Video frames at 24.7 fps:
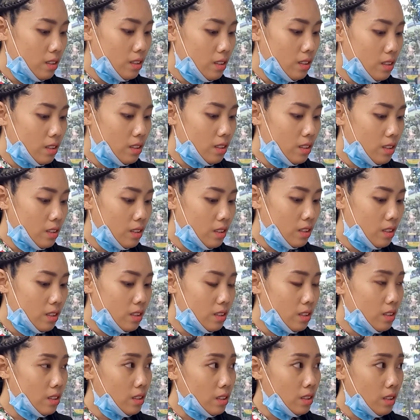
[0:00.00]

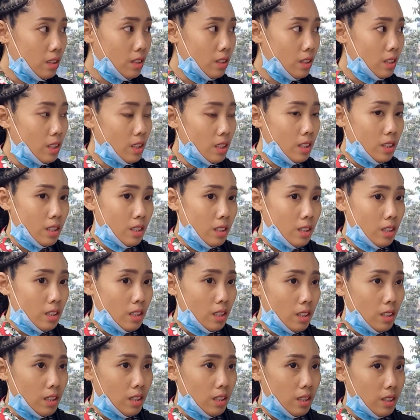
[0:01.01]

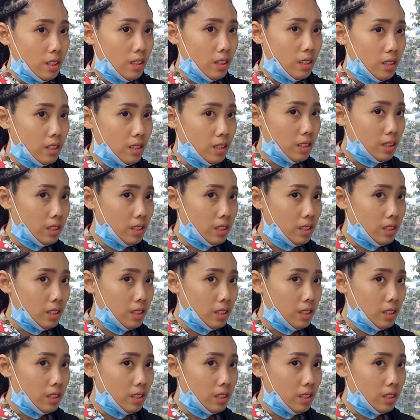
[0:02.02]
No words are spoken by the person on screen.